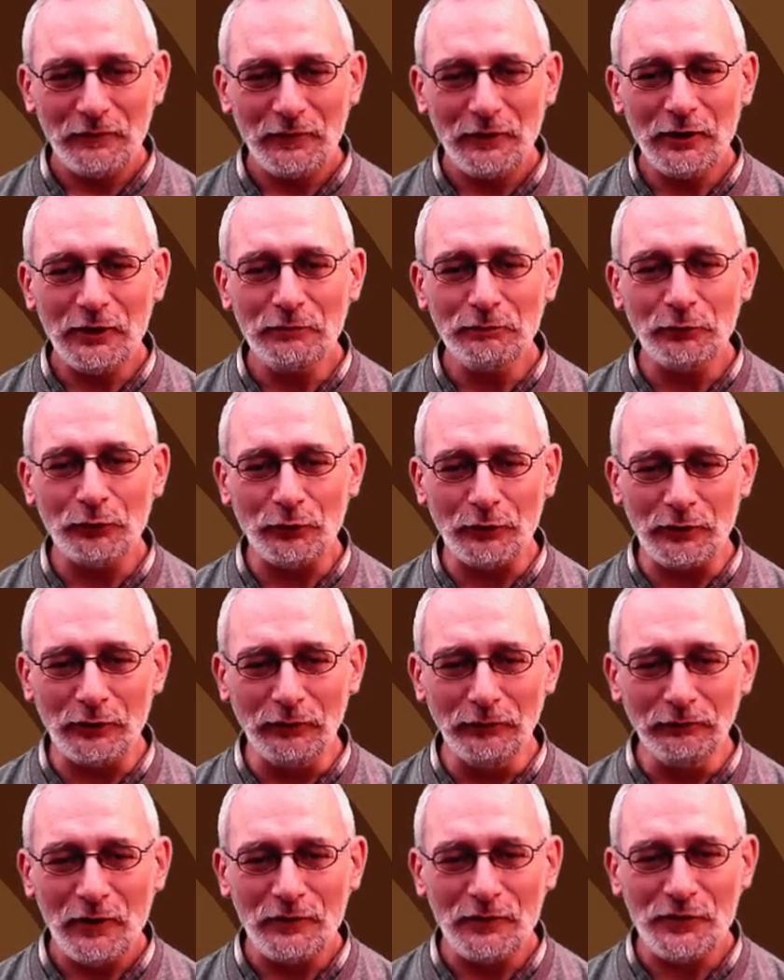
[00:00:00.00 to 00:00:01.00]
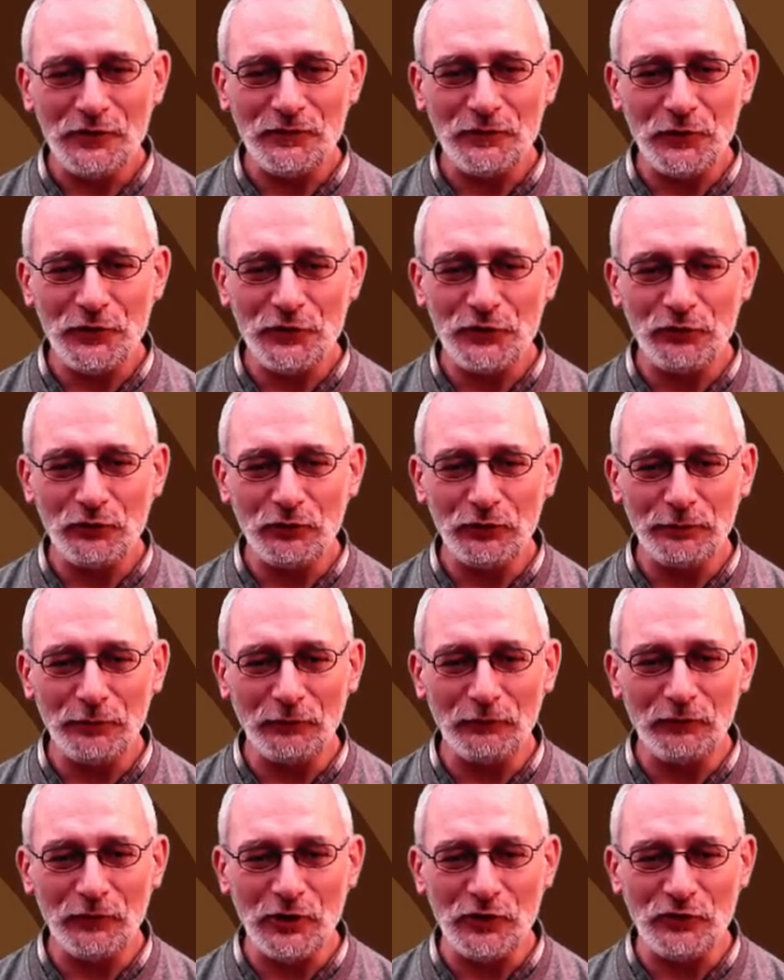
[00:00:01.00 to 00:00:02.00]
In plural, this first group of
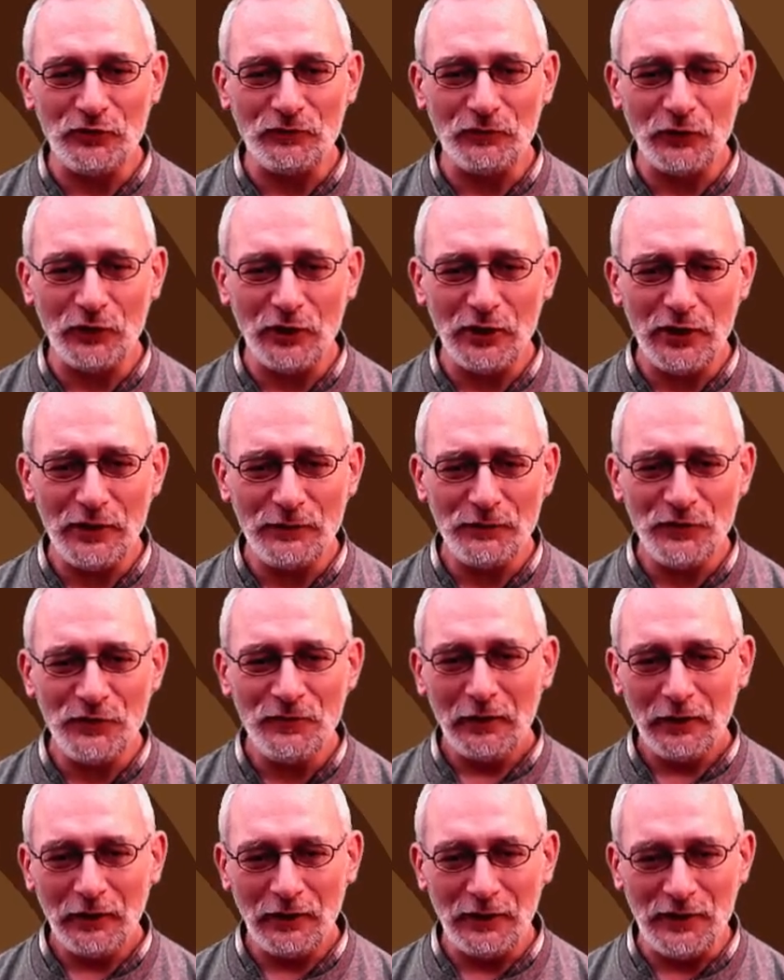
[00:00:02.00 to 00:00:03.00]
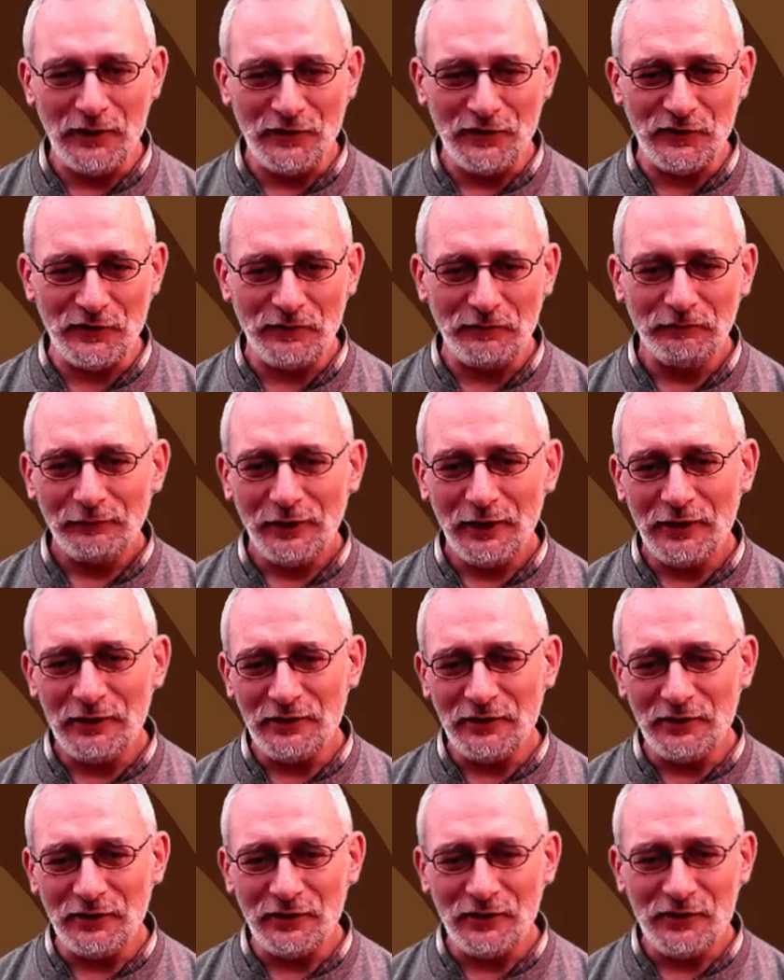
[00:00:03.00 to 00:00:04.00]
French verbs has
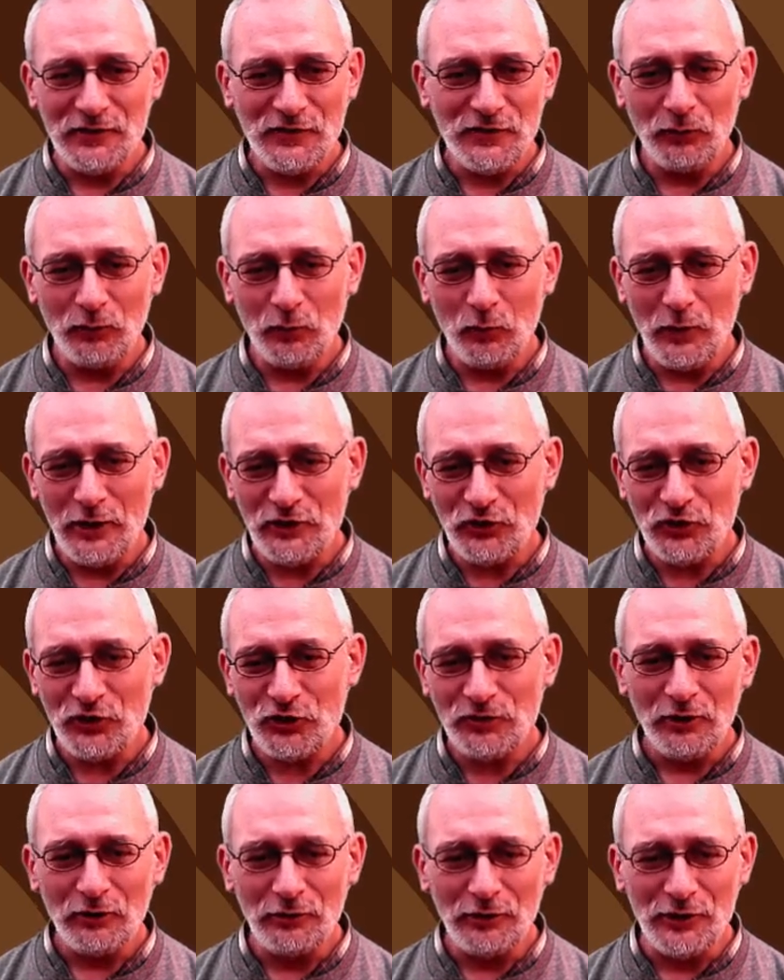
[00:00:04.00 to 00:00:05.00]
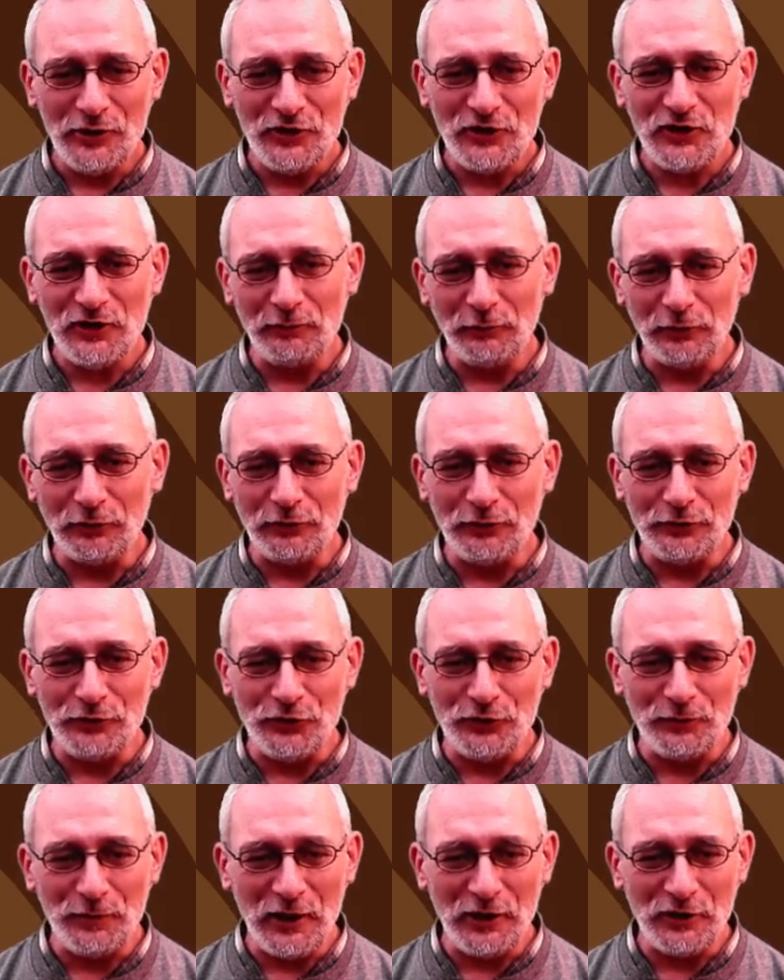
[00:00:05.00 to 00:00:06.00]
endings which are similar to
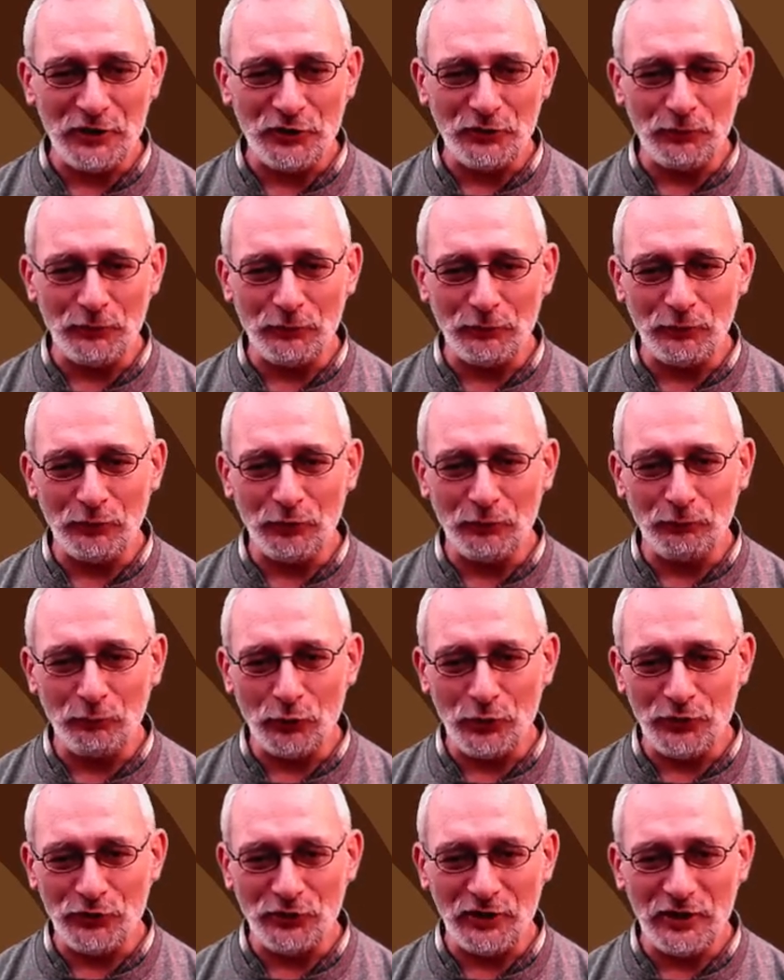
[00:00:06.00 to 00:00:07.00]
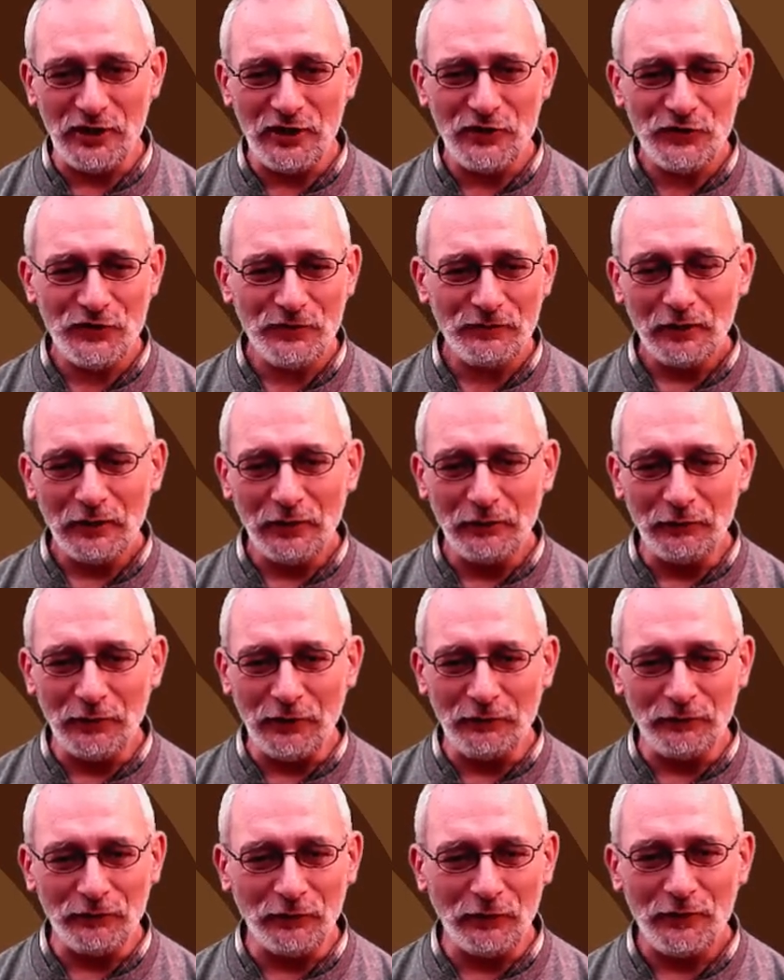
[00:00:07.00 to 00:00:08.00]
Spanish or Portuguese, even
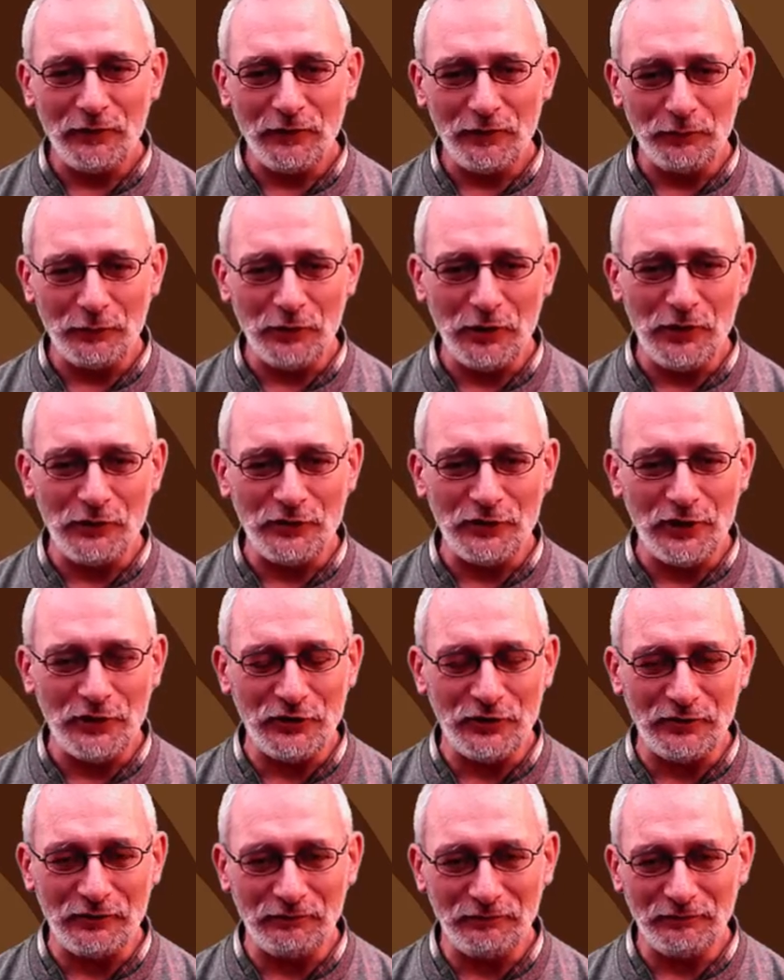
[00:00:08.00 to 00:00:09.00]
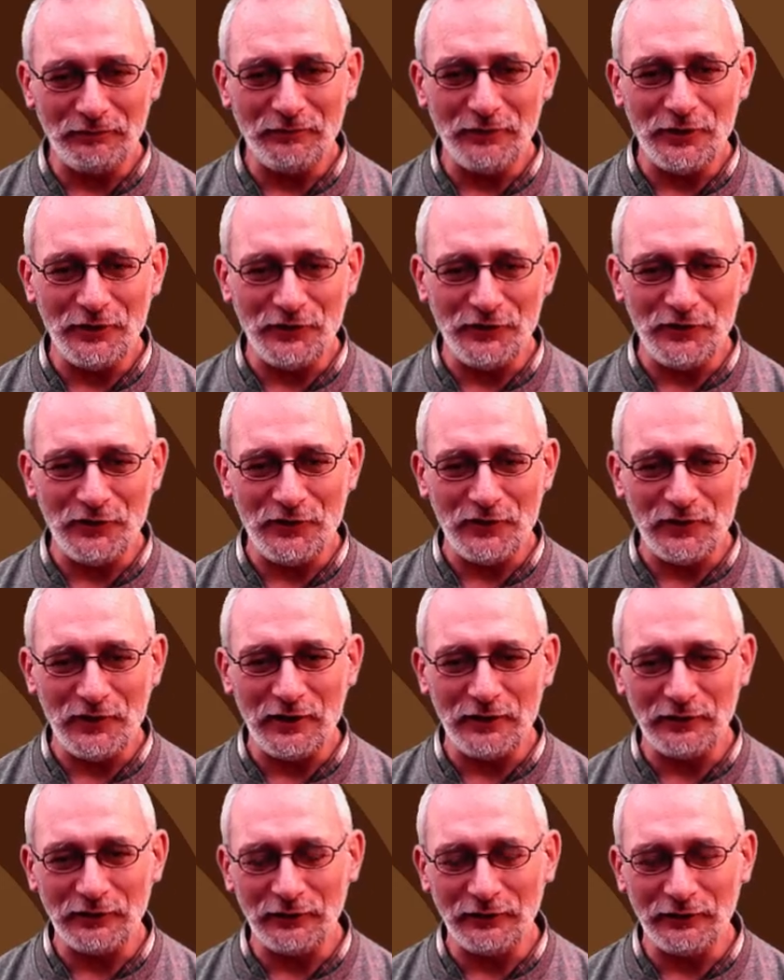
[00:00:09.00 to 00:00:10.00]
if the pronunciation is
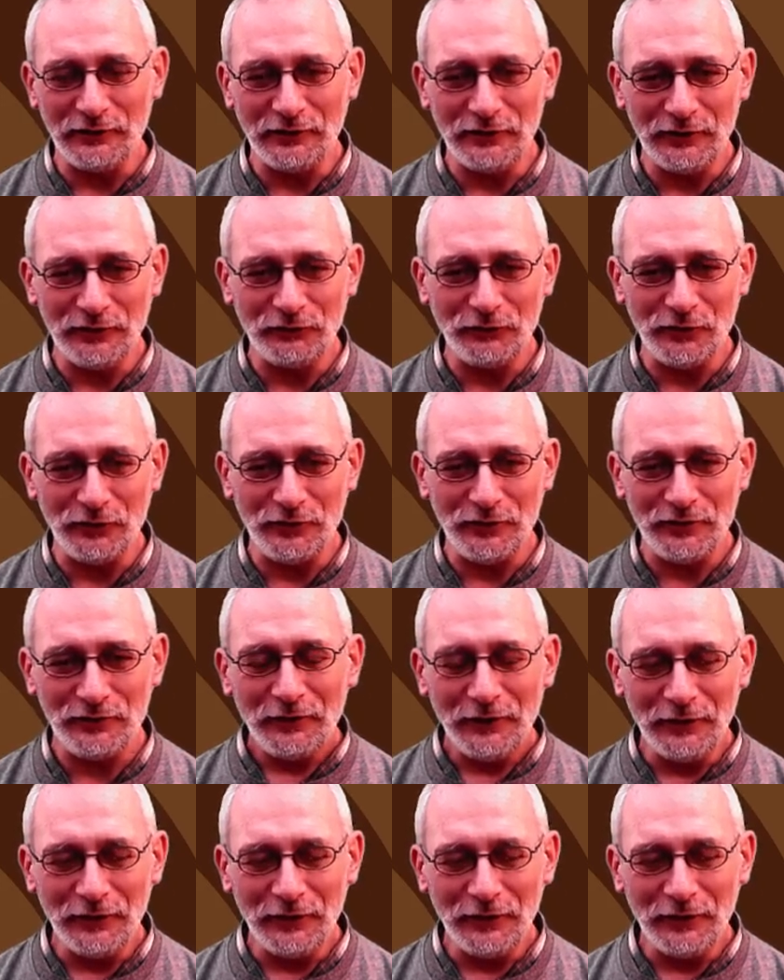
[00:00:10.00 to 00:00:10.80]
slightly different,